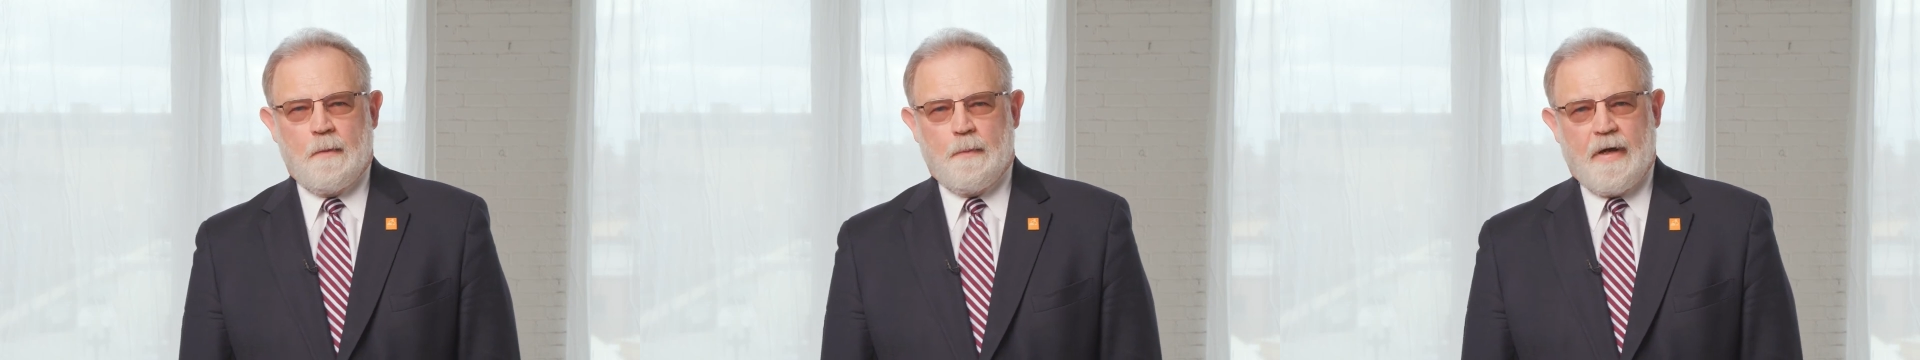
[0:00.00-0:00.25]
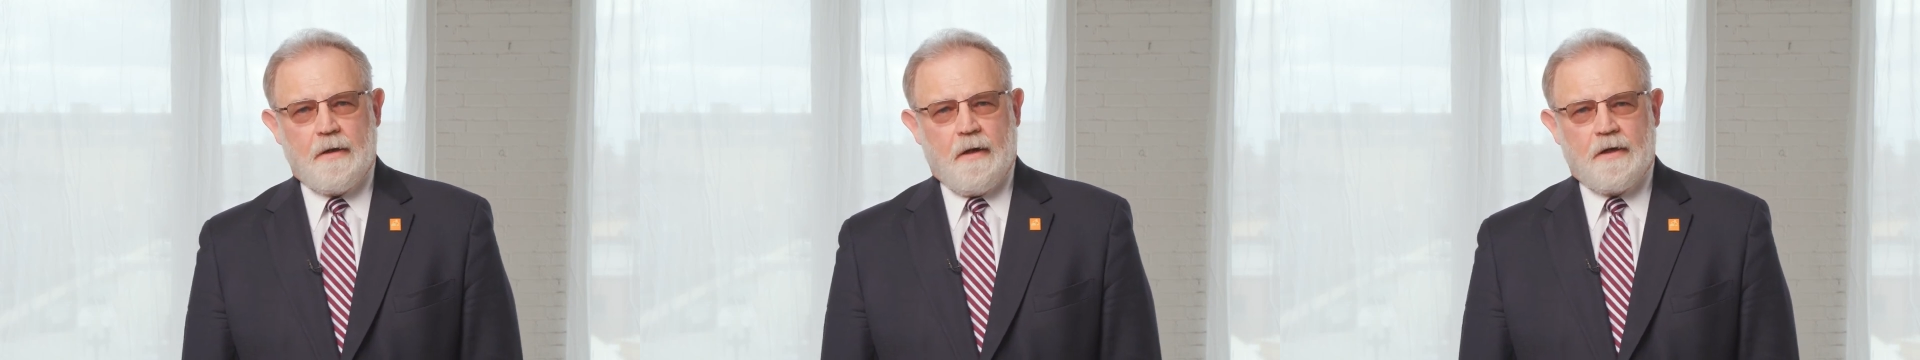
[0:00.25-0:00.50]

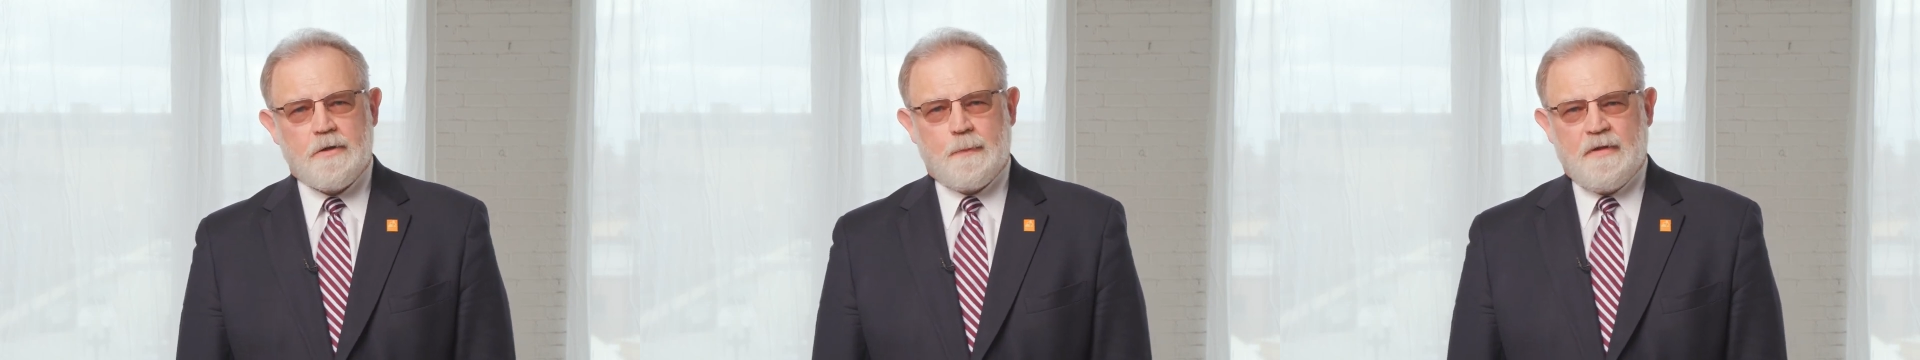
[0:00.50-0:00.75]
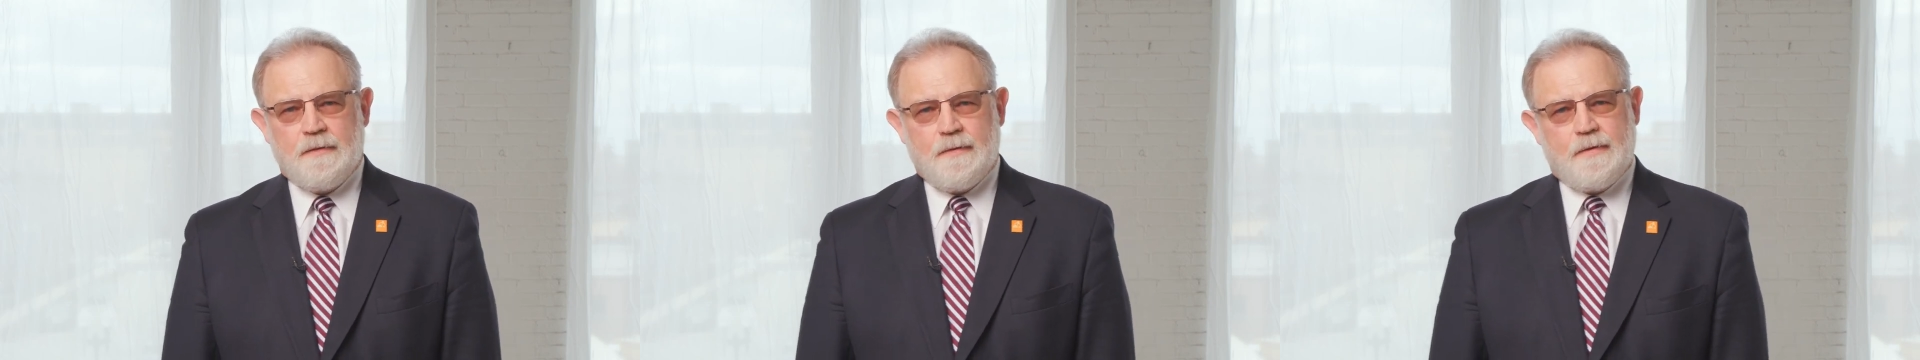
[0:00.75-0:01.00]
Better
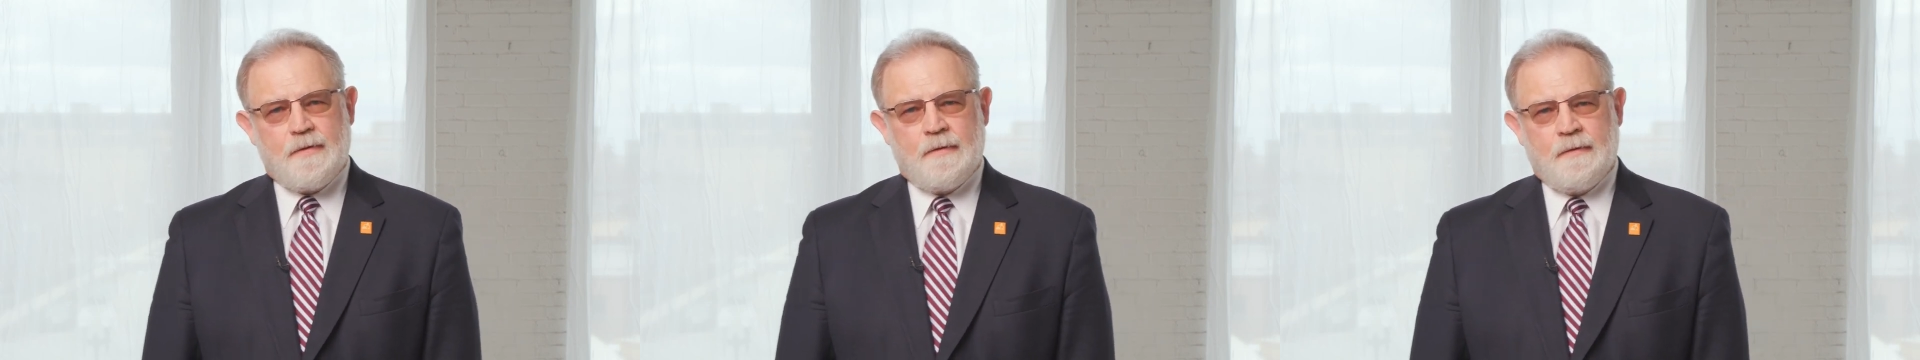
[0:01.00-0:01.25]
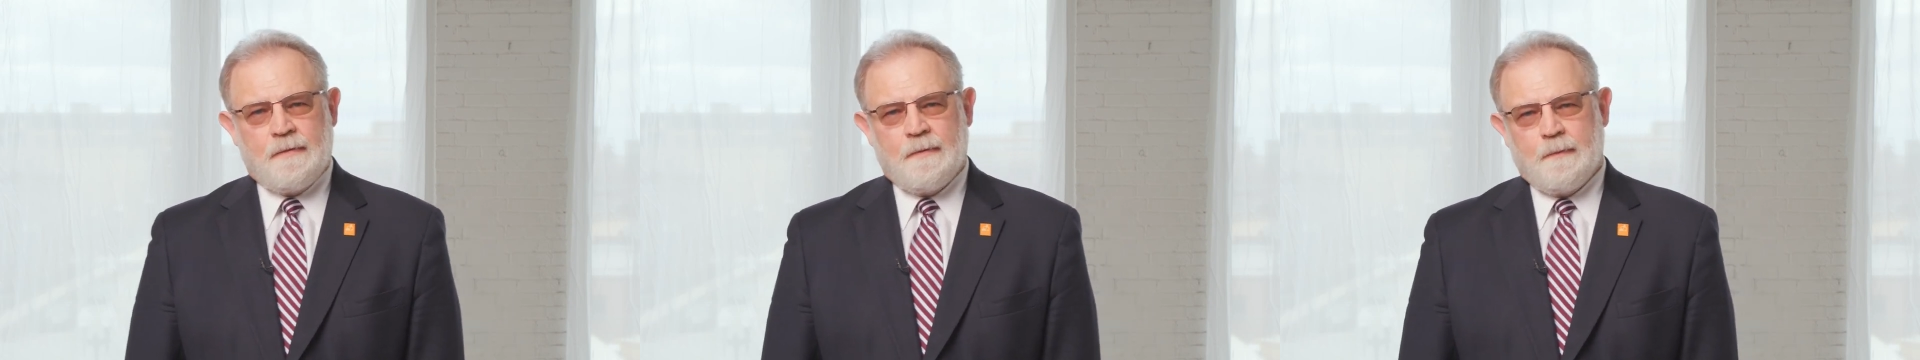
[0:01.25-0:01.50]

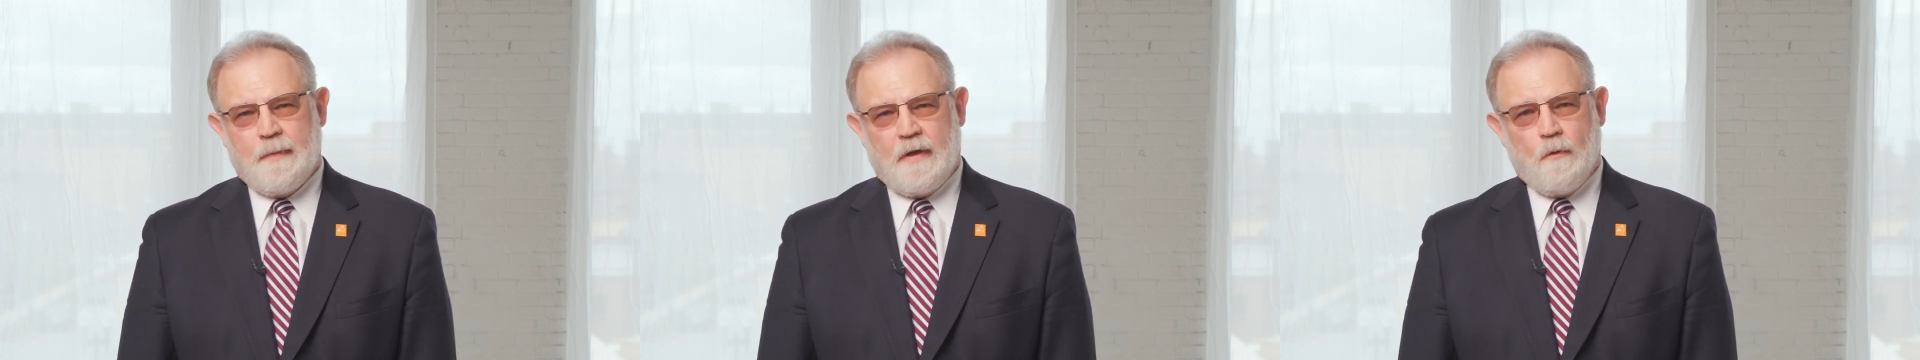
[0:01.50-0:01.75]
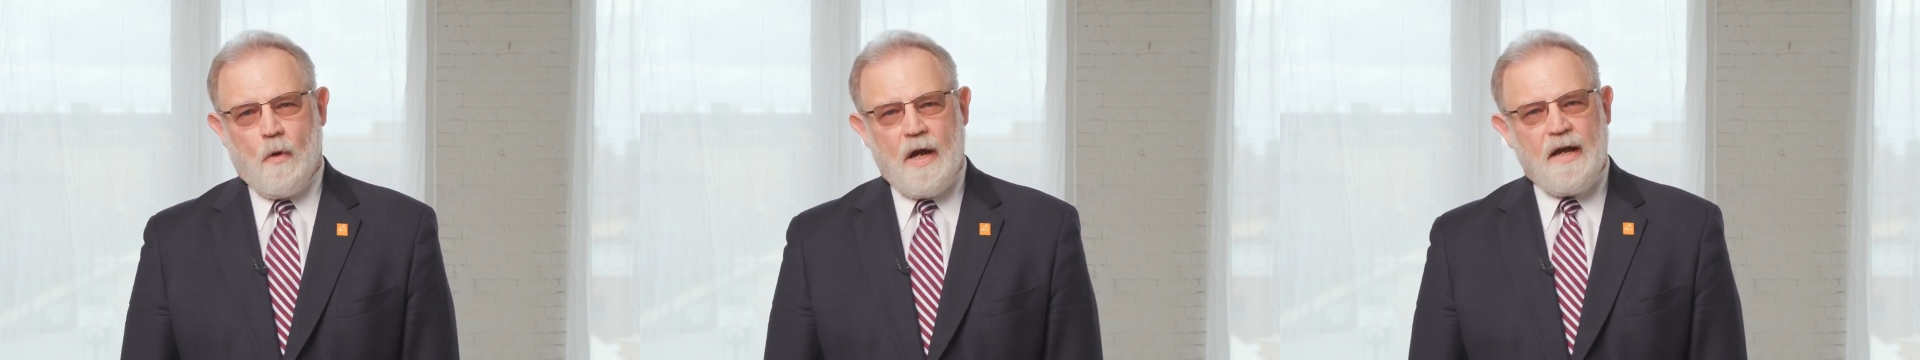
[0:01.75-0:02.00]
husbands,
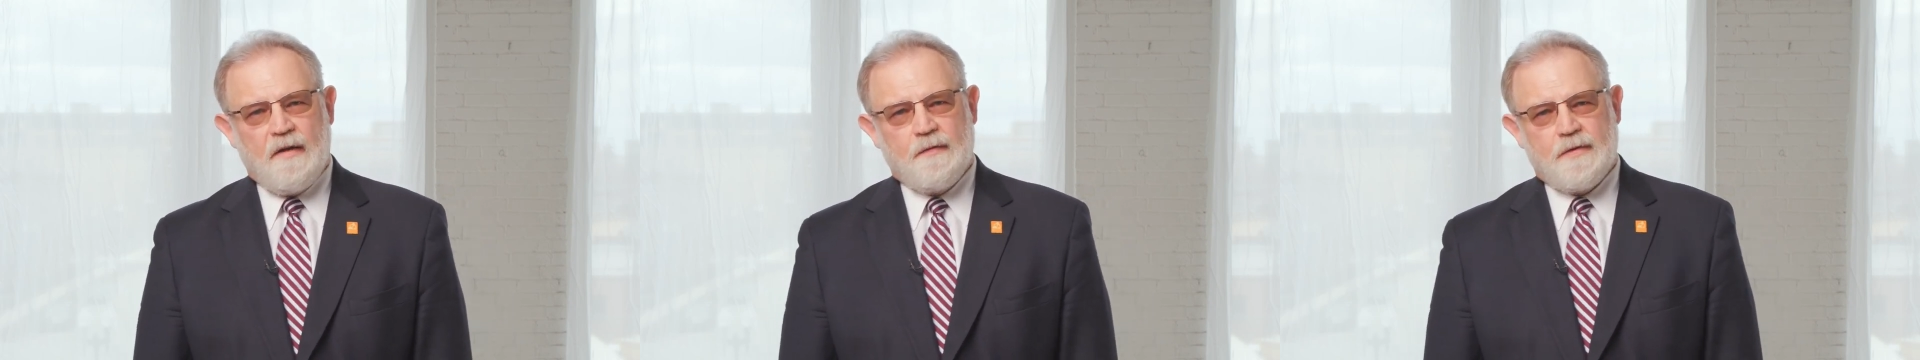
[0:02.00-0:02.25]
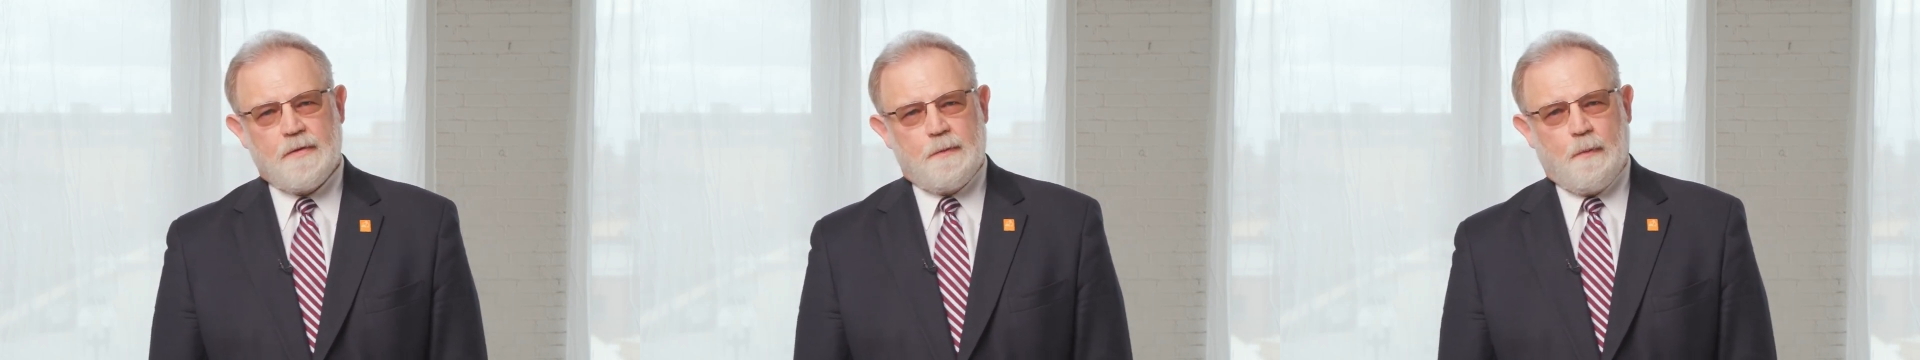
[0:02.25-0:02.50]
better wives,